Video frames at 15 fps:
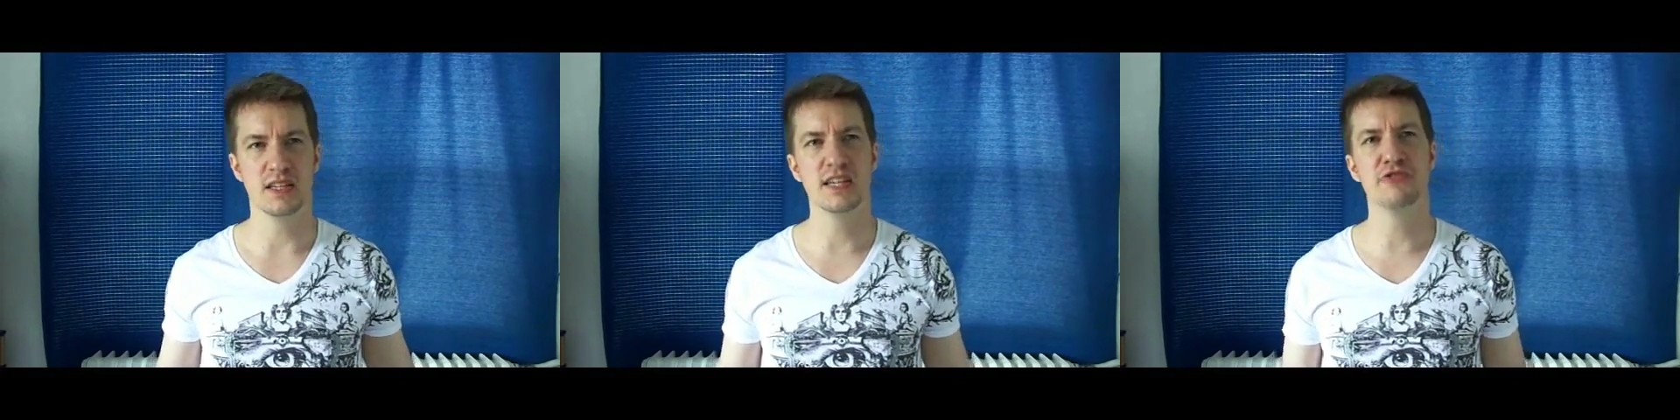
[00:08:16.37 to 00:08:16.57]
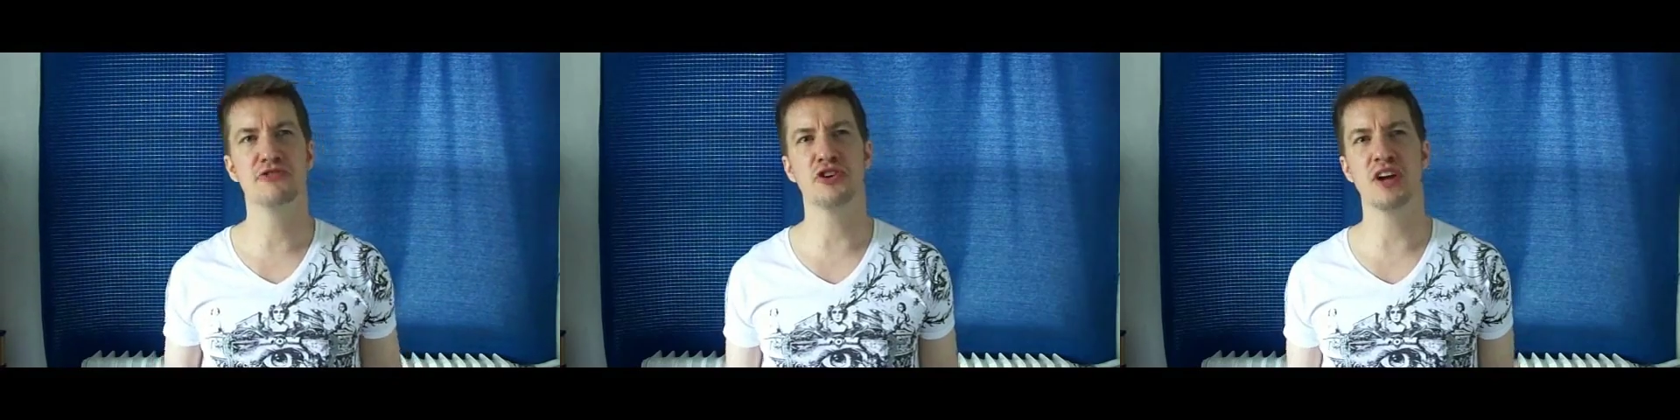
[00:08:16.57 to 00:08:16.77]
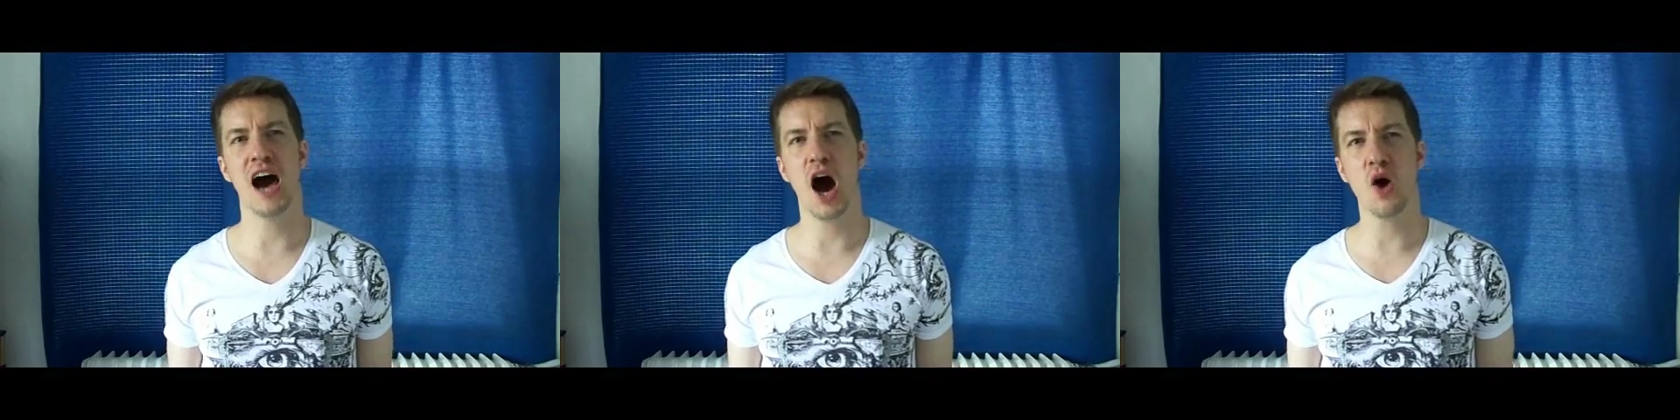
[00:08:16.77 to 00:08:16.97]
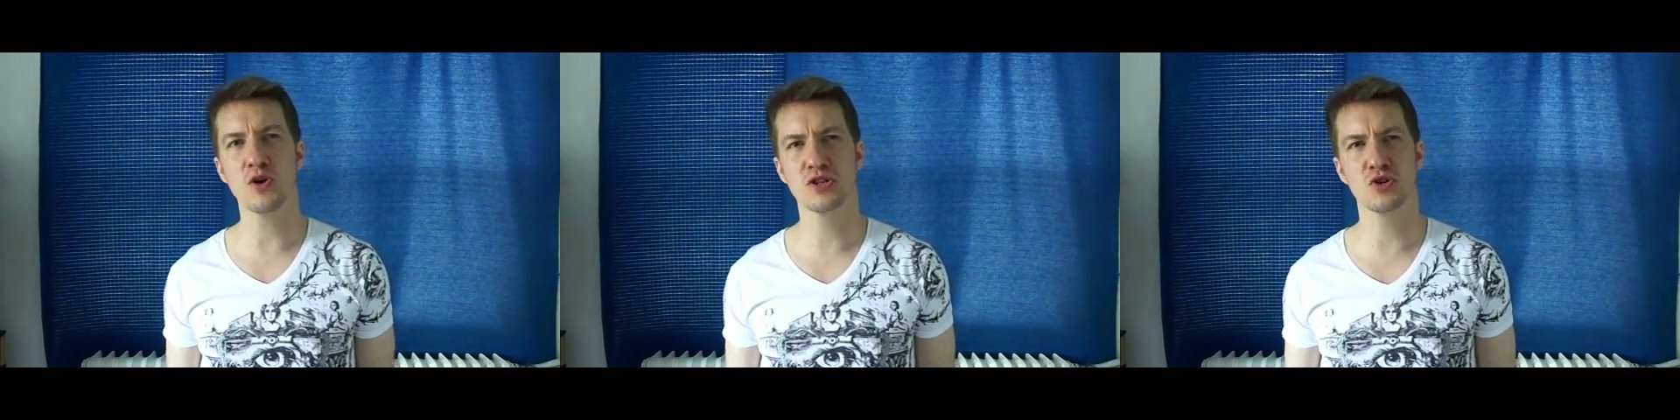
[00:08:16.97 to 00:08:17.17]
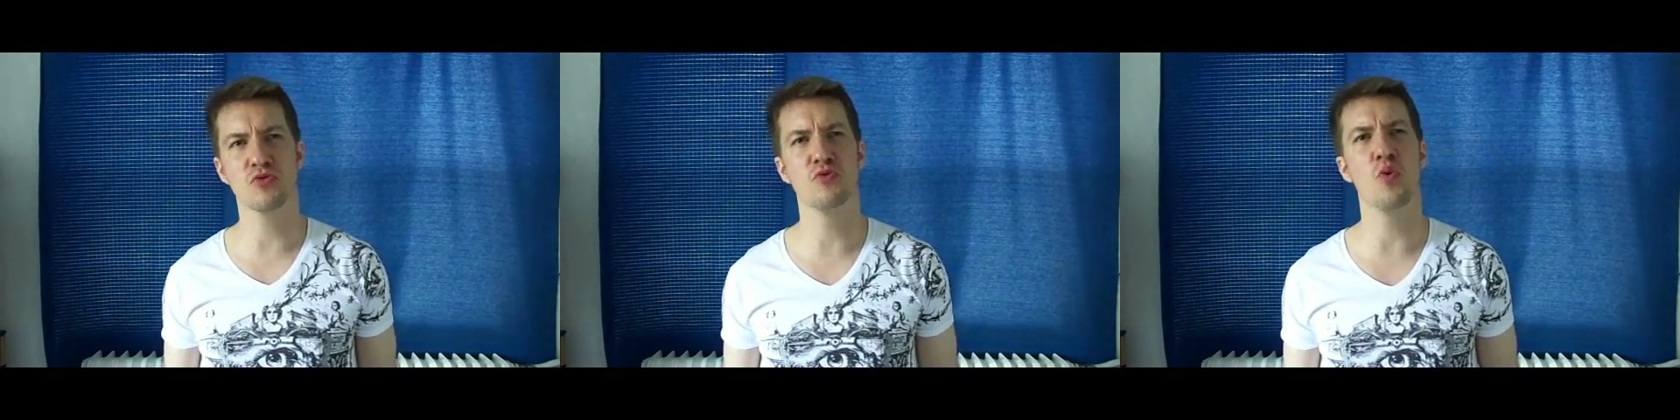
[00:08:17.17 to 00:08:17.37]
different
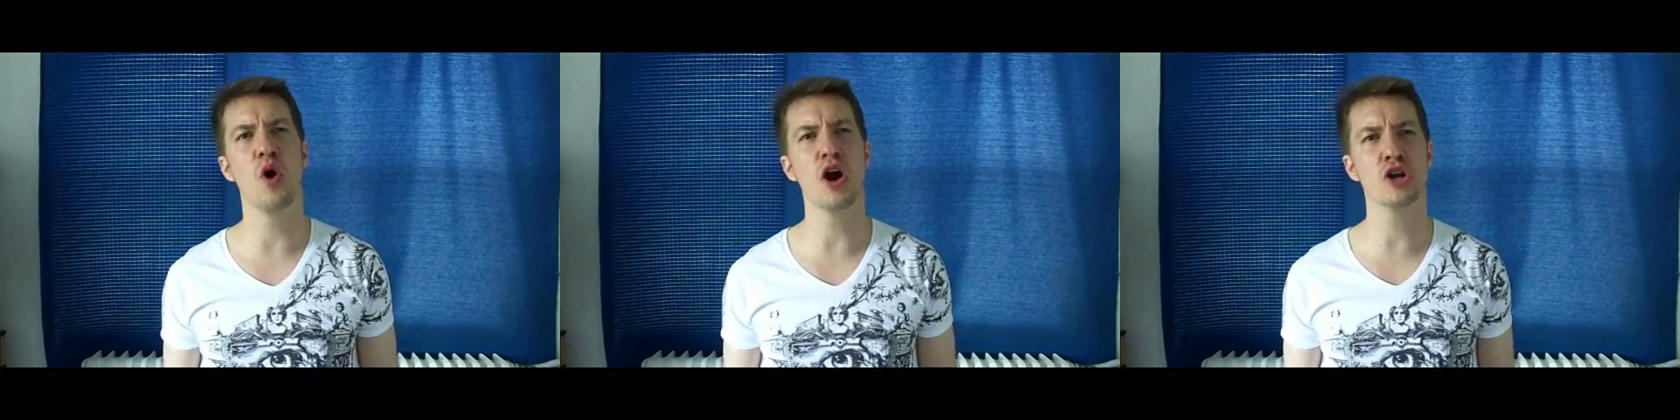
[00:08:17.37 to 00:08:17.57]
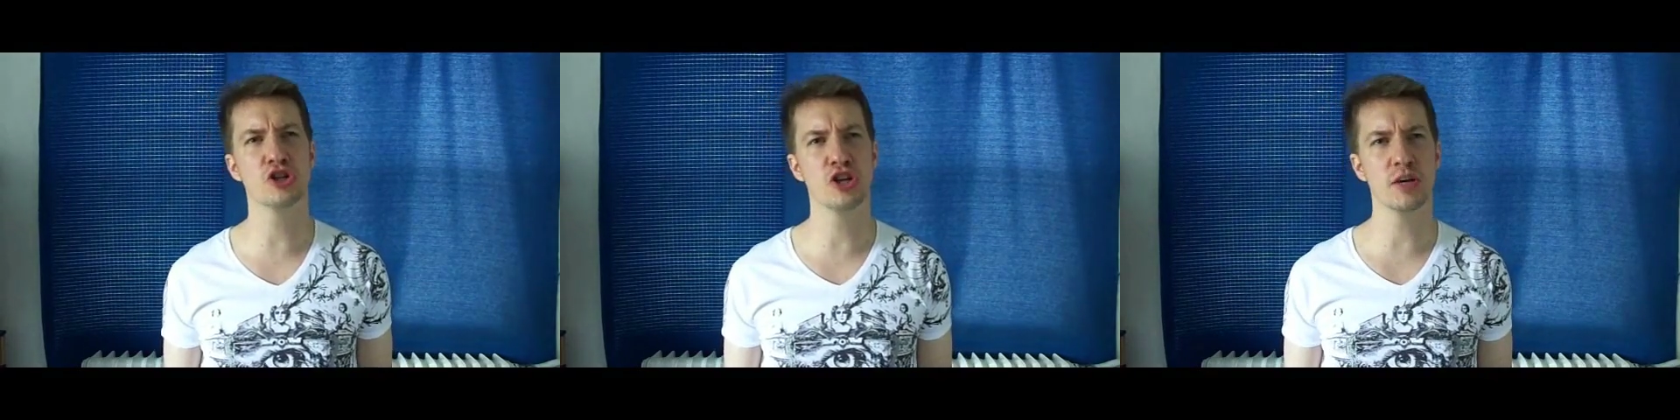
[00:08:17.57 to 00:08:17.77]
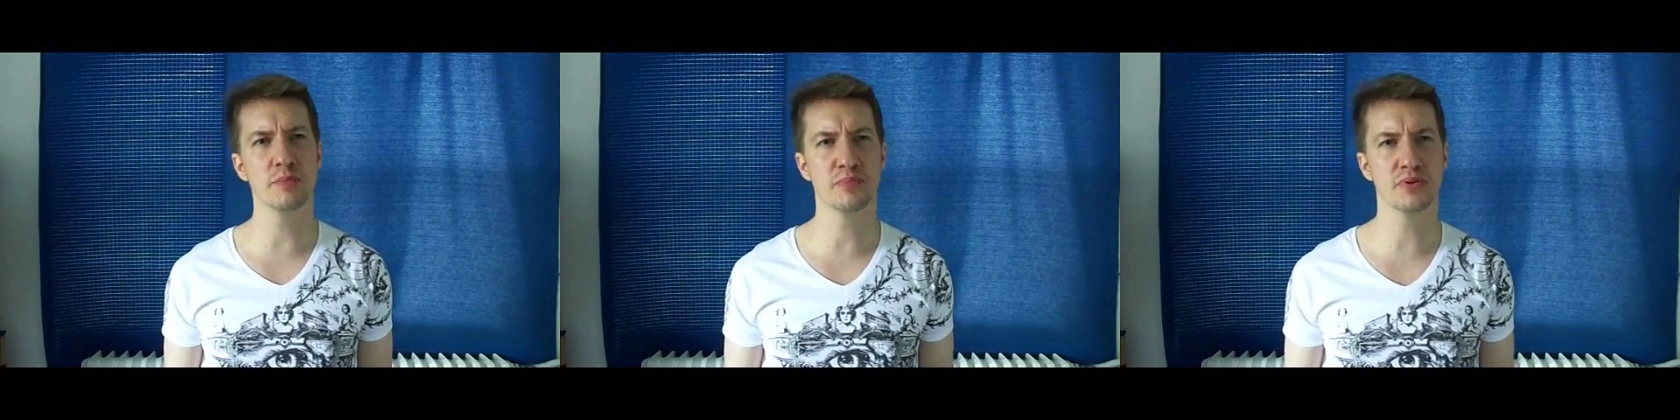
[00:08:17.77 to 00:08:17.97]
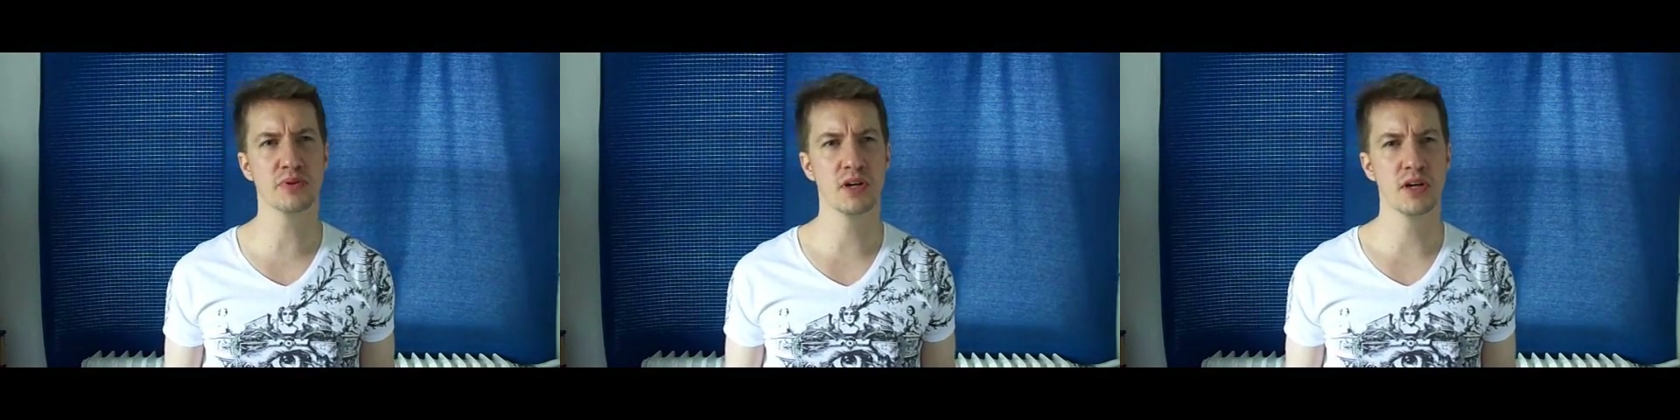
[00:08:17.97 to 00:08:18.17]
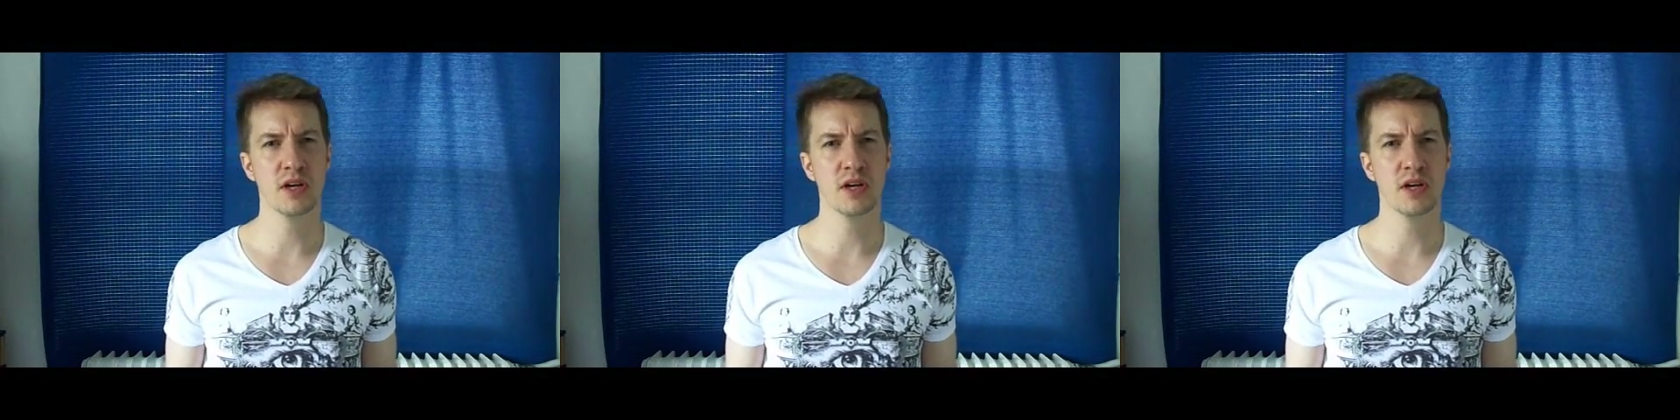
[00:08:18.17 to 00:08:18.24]
house of worship?